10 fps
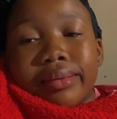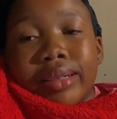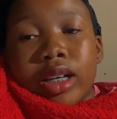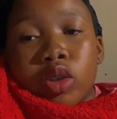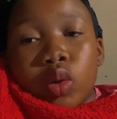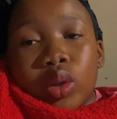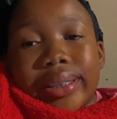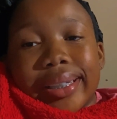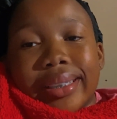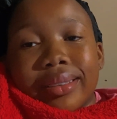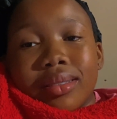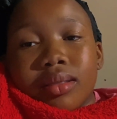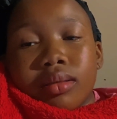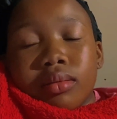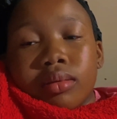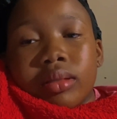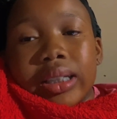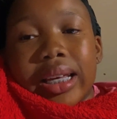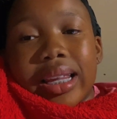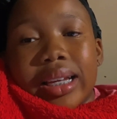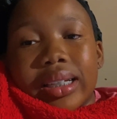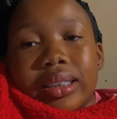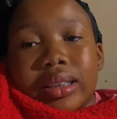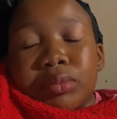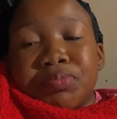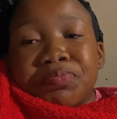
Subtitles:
exhausted to say the least.